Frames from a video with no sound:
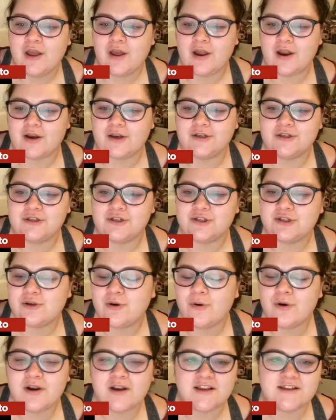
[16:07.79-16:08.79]
uh, you're
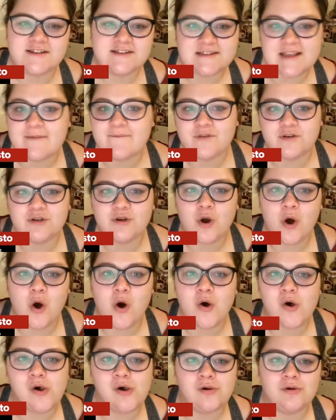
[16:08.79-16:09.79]
scoring seven
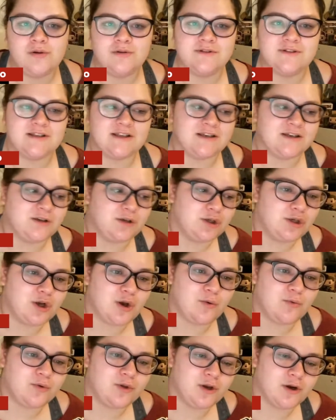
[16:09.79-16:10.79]
goals and you
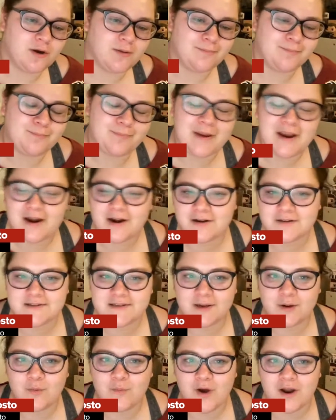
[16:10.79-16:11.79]
know you're
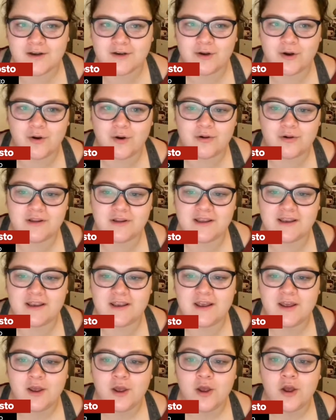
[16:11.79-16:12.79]
embarrassing one
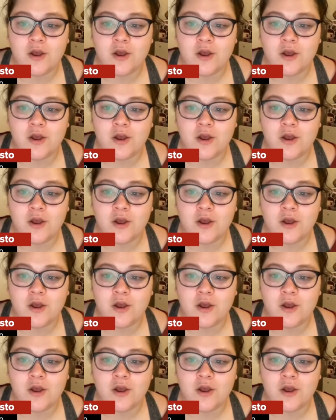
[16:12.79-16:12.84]
goalie.